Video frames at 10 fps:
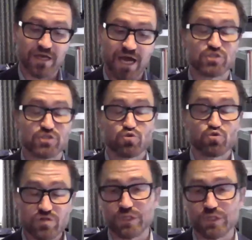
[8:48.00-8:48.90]
I
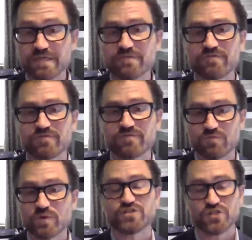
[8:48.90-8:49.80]
truly believe
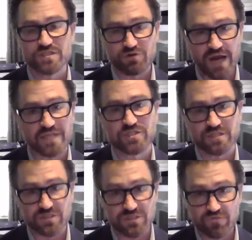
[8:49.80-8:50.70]
we are just
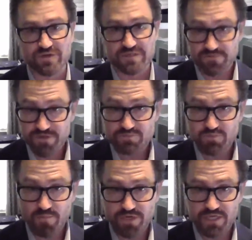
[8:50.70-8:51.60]
scratching the surface of this
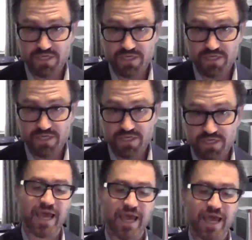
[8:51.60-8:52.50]
property.
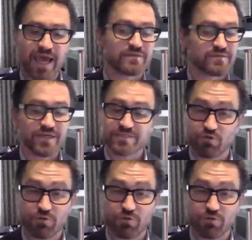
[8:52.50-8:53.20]
And it's a